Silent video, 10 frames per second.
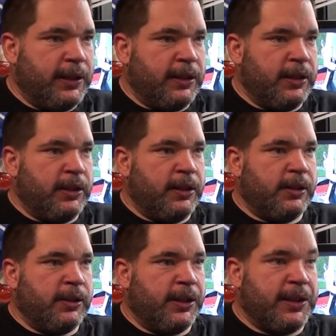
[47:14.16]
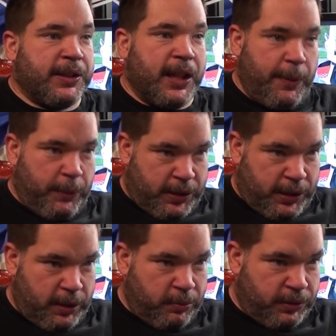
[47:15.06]
uh, he's kept the
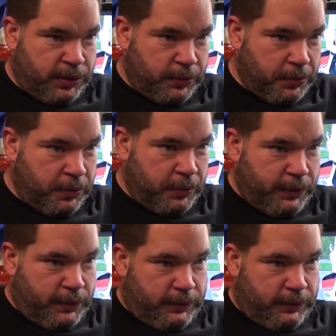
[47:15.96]
table saw,